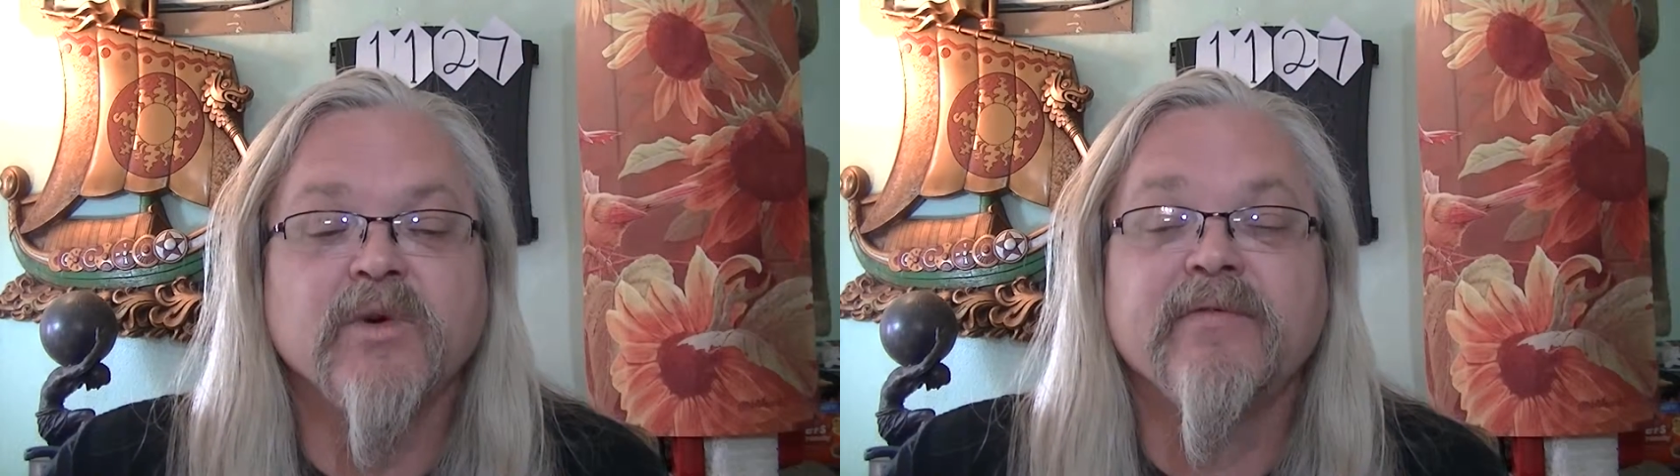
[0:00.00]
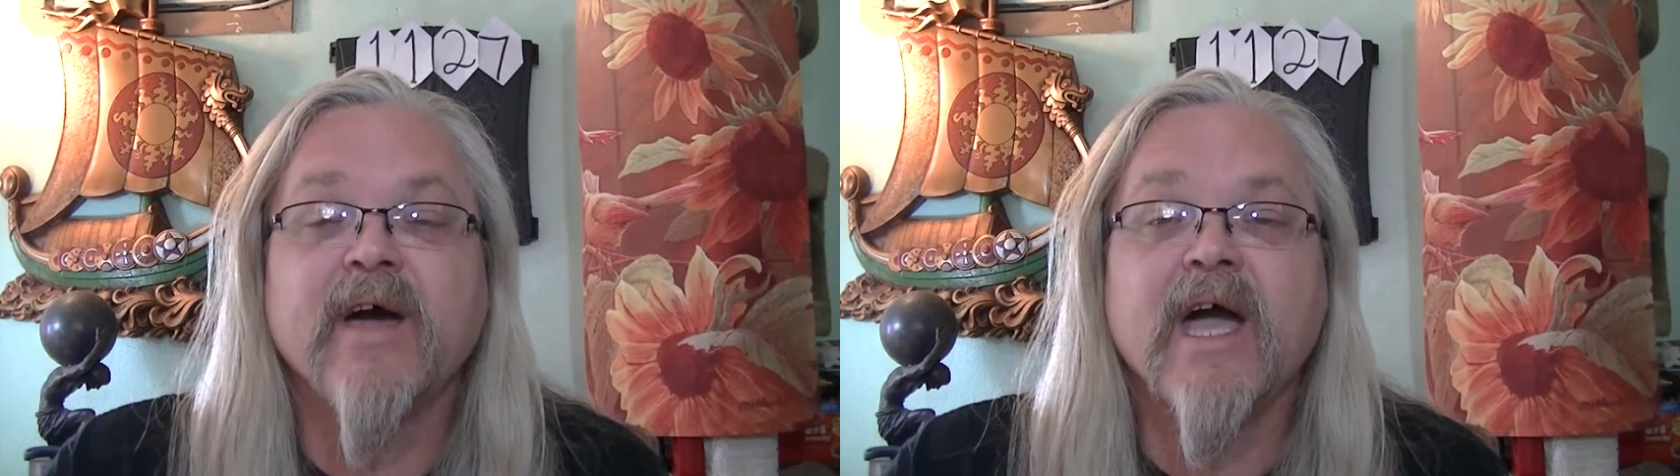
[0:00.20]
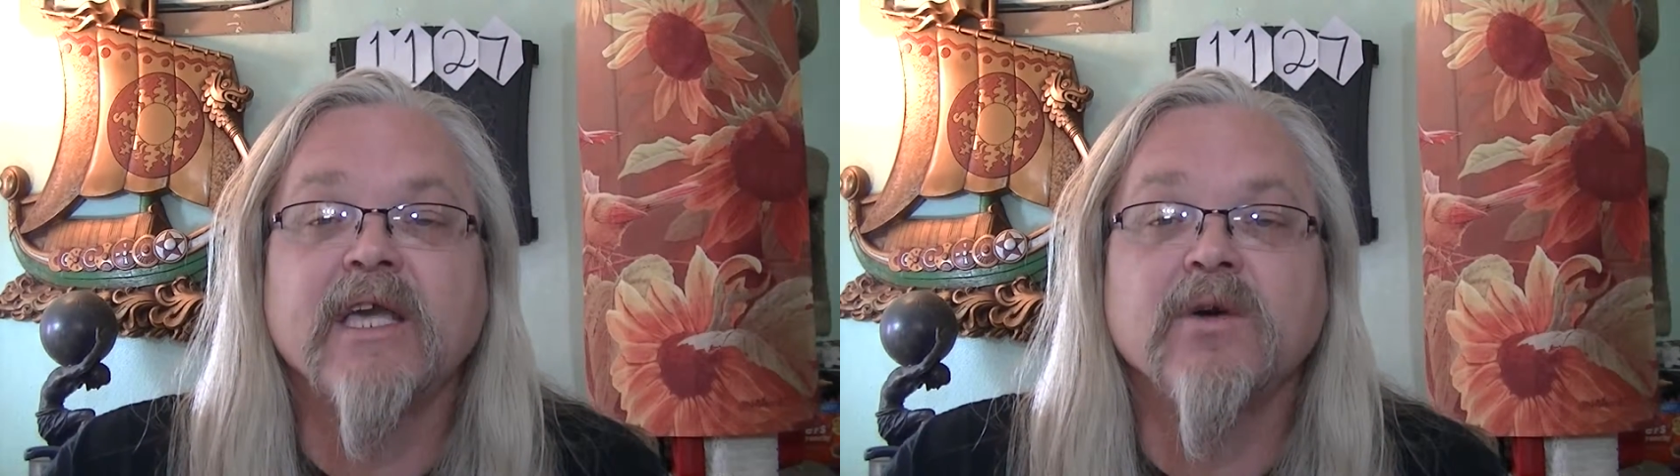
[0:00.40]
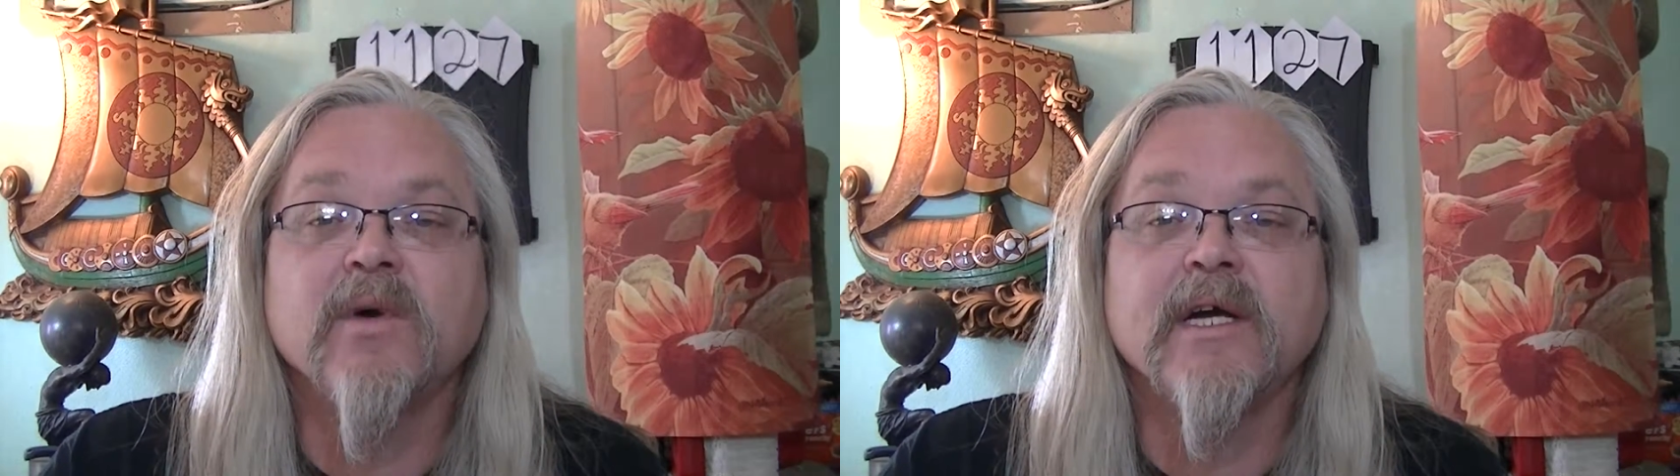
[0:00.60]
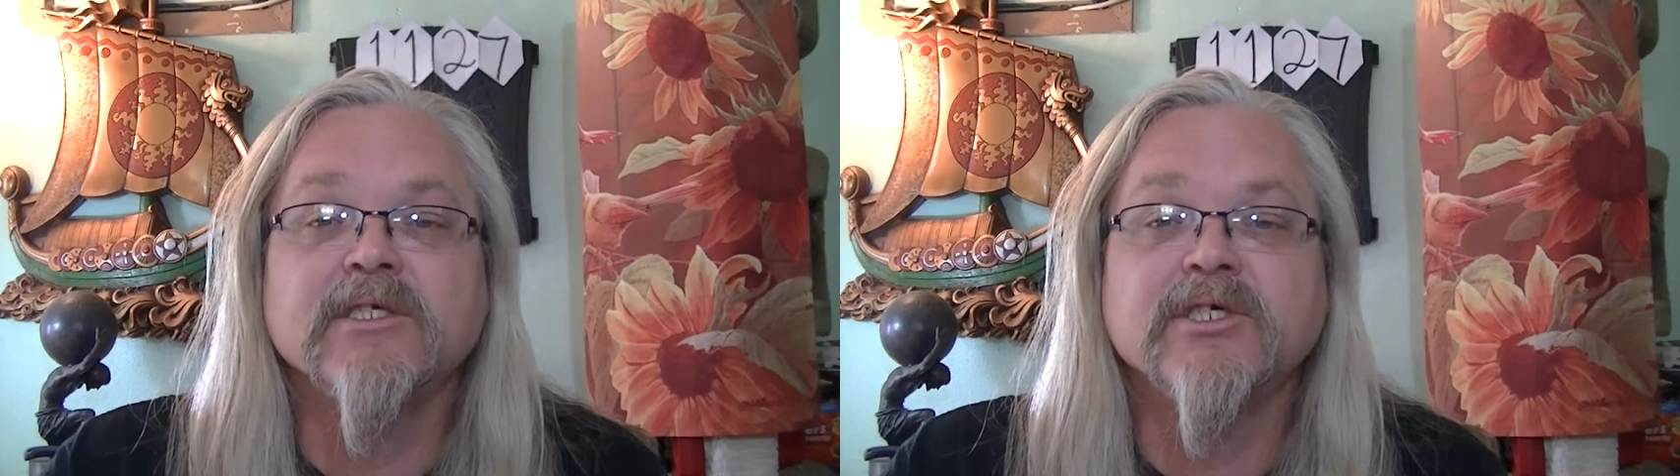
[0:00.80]

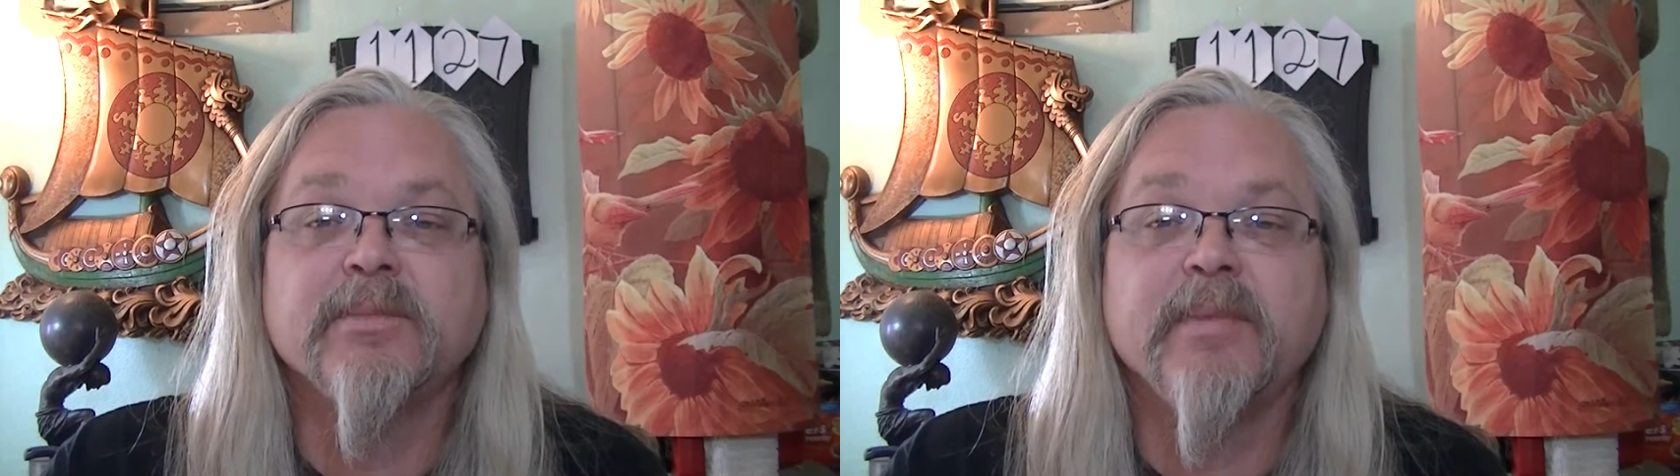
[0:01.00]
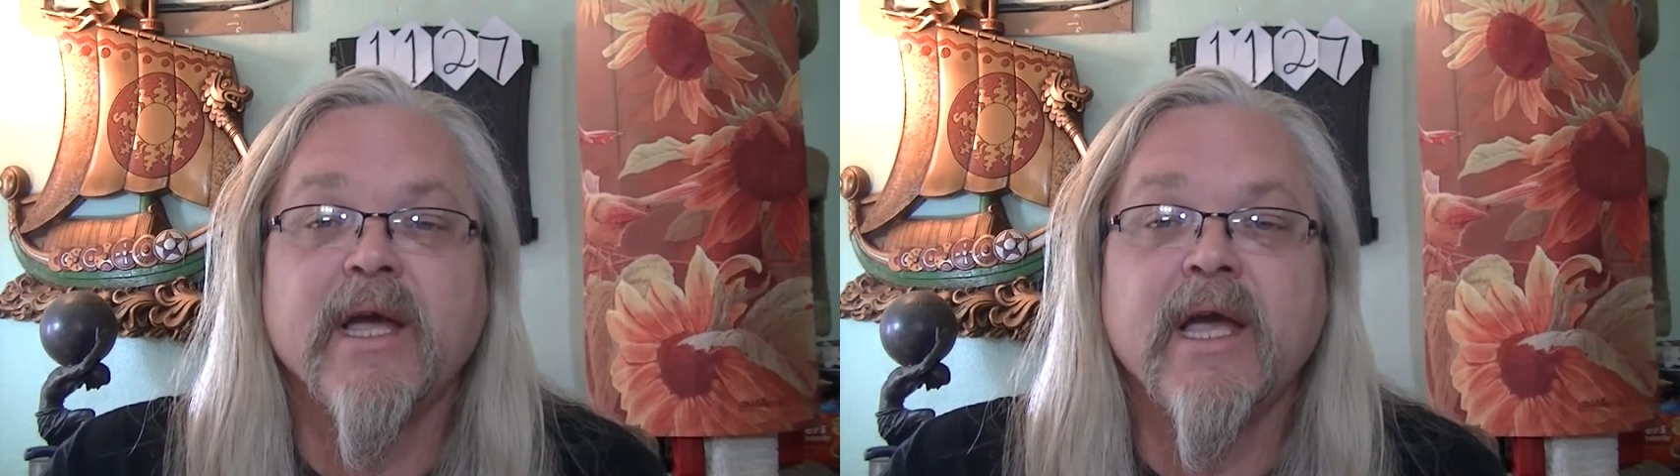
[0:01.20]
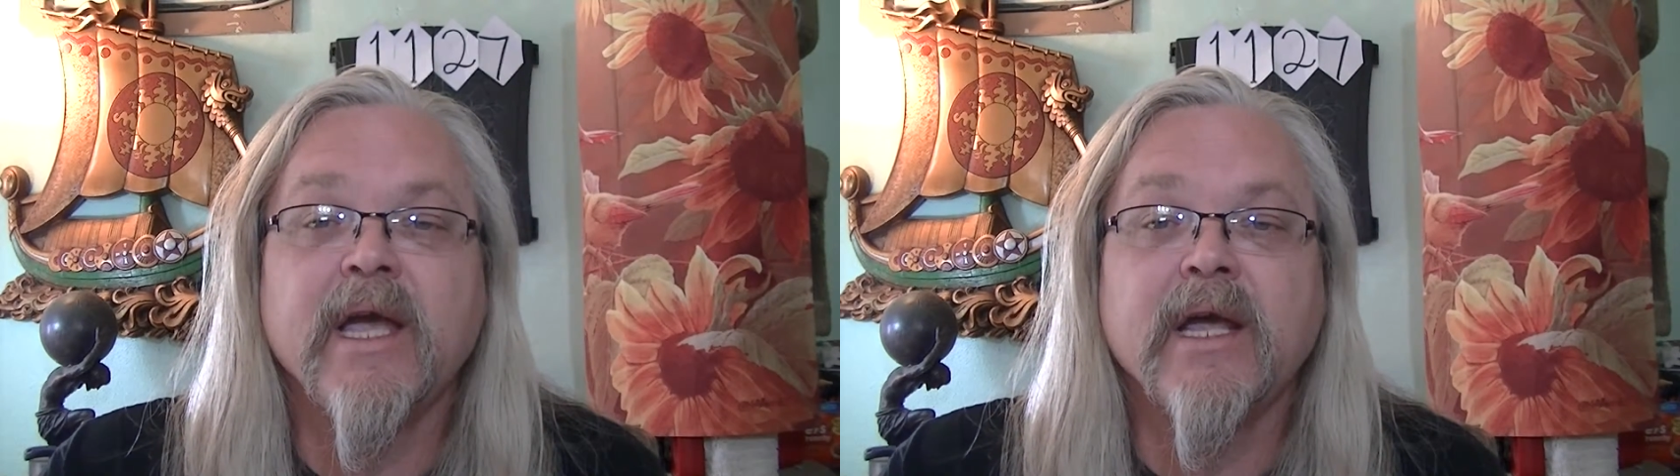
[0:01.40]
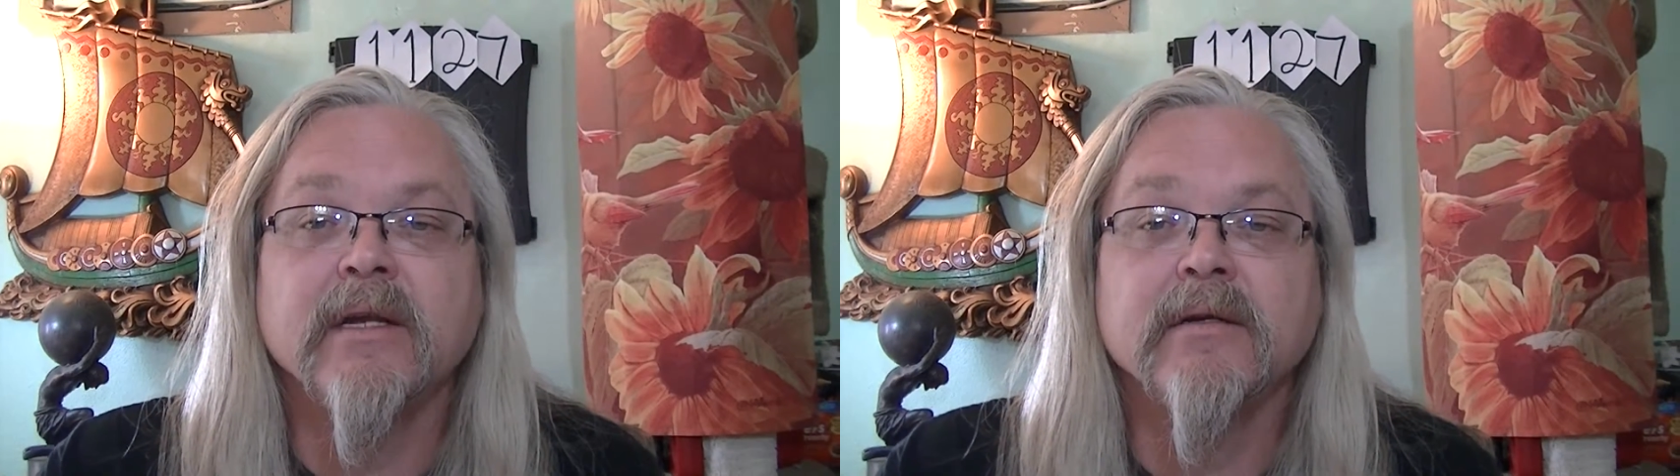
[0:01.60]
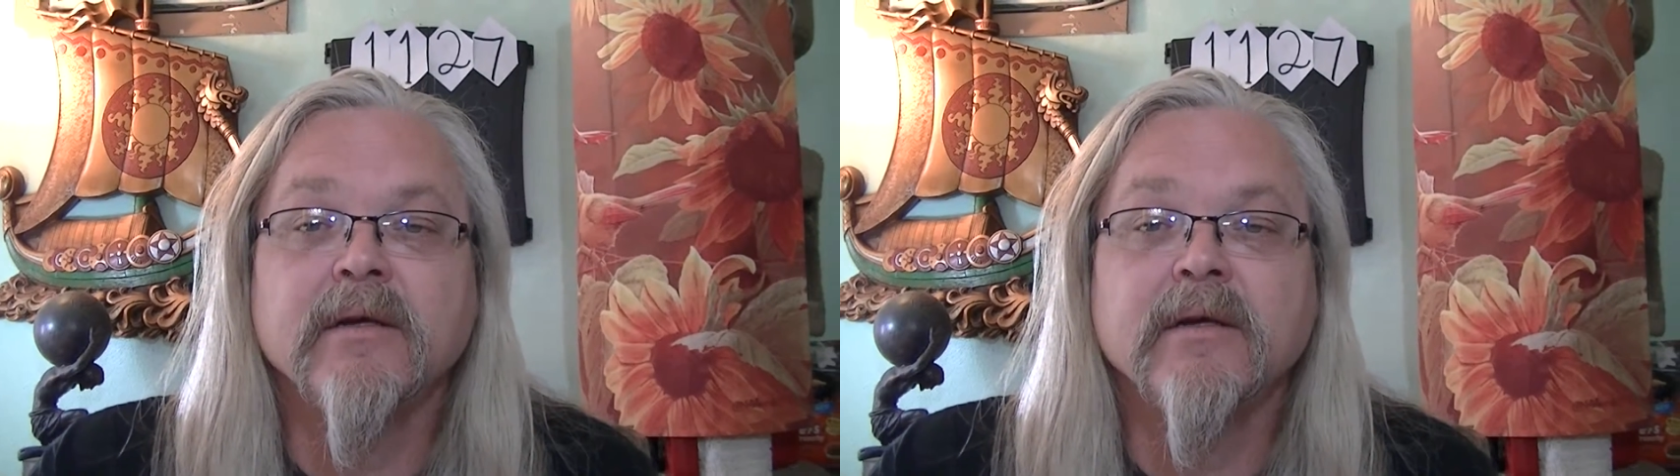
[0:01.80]
evacuate Japan.